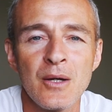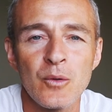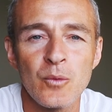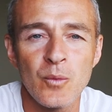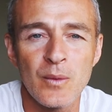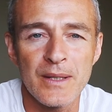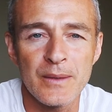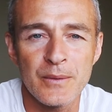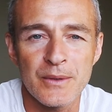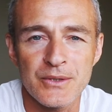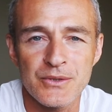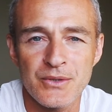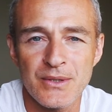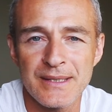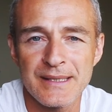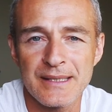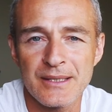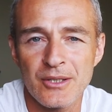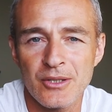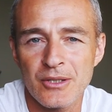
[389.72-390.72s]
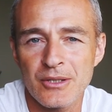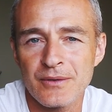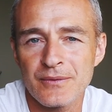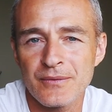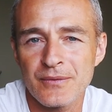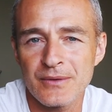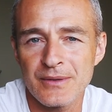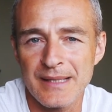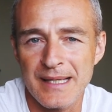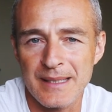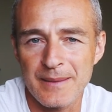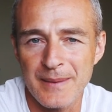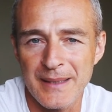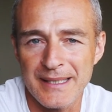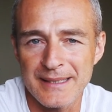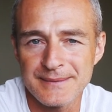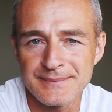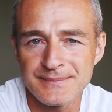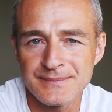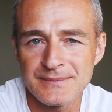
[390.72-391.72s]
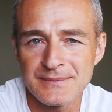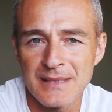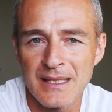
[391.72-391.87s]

We were treating her for neck pain,